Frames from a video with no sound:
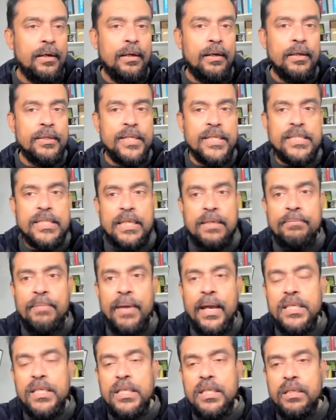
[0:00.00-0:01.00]
Just
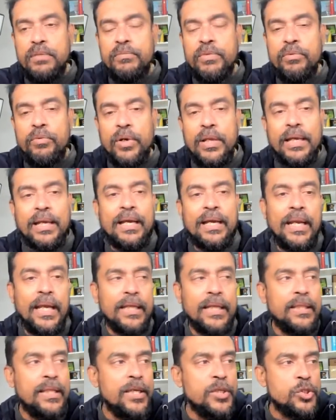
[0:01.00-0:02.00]
imagine we want to
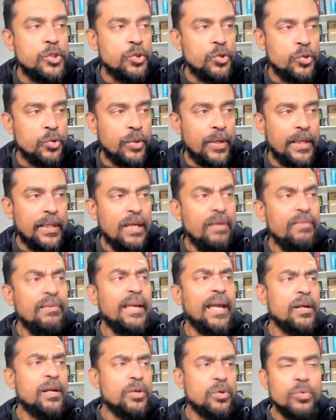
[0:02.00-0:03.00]
connect these two together, we
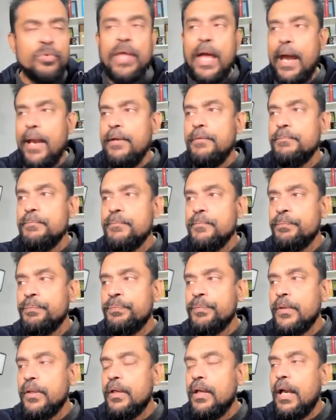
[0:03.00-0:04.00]
can do that.
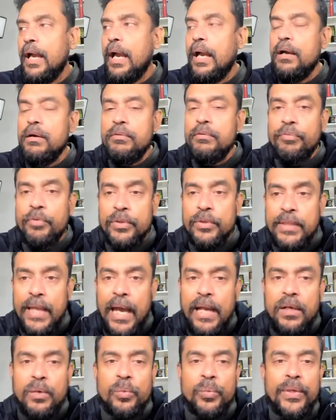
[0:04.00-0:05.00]
For
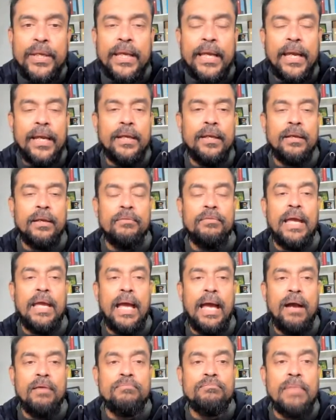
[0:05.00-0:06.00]
that, we
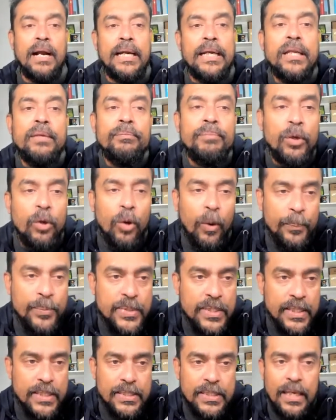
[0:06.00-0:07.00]
have multiple
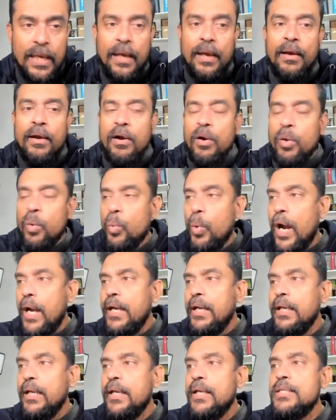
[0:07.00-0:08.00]
options.
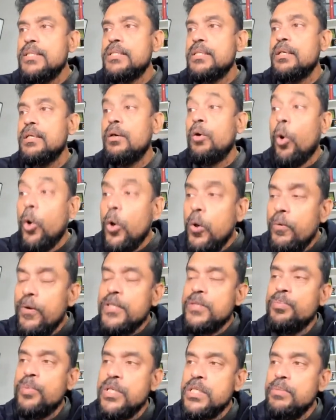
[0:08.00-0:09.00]
One is
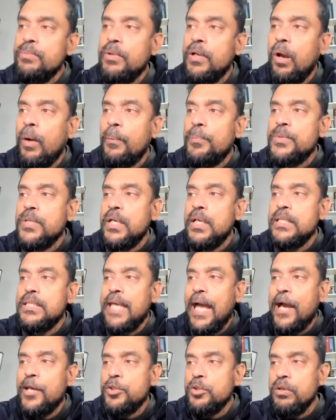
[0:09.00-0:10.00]
always possible option is
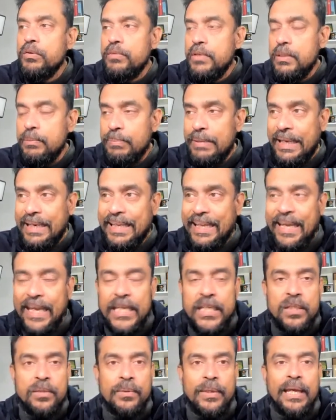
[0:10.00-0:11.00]
Azure VPN
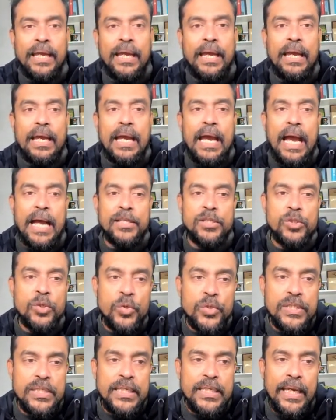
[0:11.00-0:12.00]
gateway
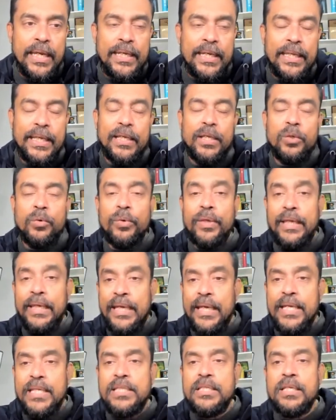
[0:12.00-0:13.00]
associating to
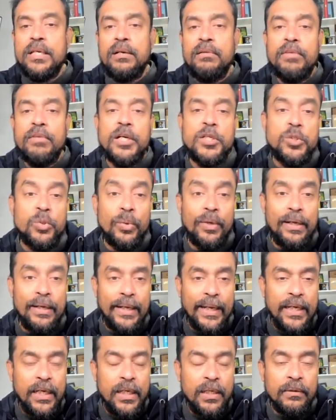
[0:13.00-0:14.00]
each virtual
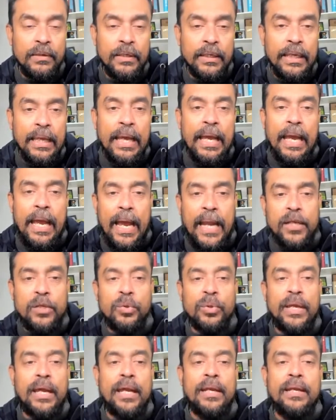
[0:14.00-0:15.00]
network, and
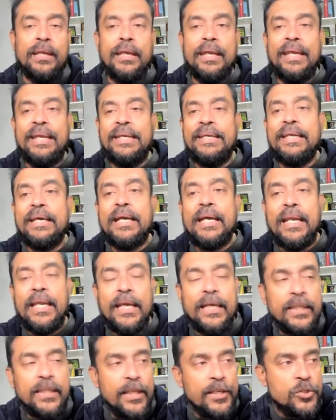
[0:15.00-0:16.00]
you can
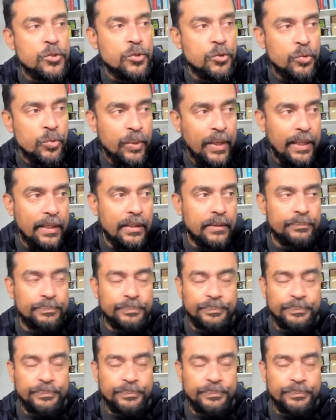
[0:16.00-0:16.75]
interconnect these two together.